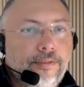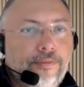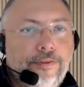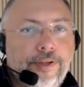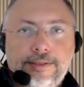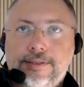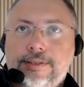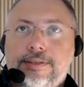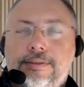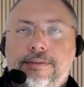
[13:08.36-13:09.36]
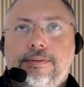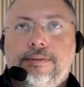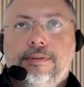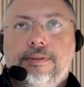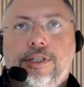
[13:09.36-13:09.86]
things
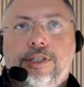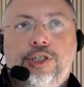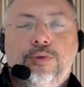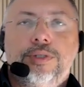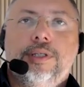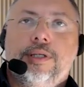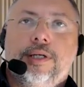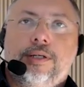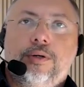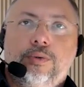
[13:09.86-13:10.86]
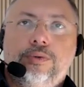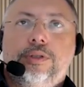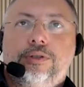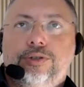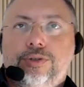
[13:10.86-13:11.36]
using a code,
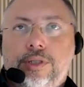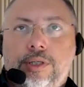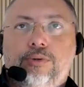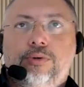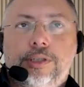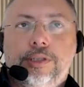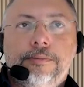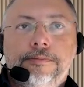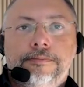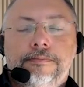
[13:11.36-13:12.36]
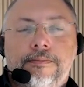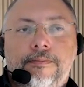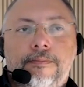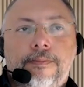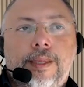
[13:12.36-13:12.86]
using algorithm,
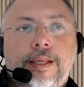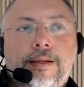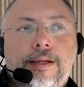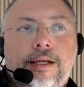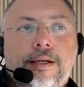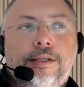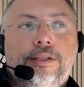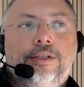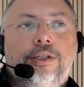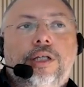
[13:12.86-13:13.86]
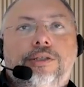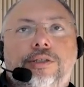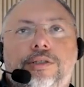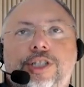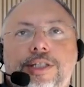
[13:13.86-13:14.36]
not
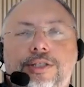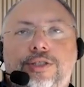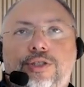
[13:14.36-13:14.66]
just